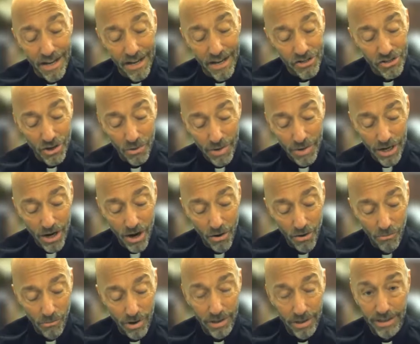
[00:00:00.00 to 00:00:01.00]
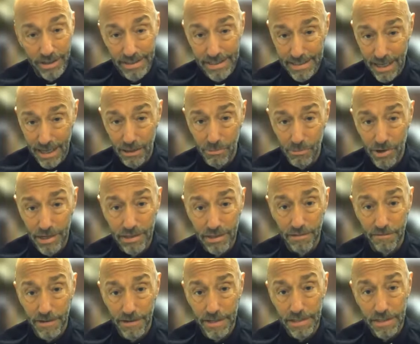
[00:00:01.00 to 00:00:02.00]
So we don't really celebrate
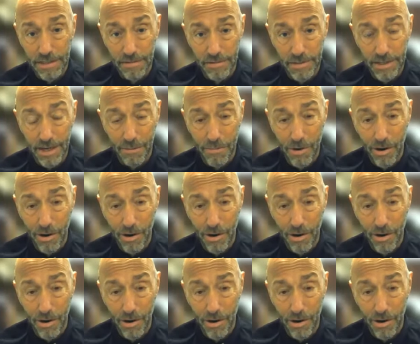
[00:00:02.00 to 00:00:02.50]
the Feast of St.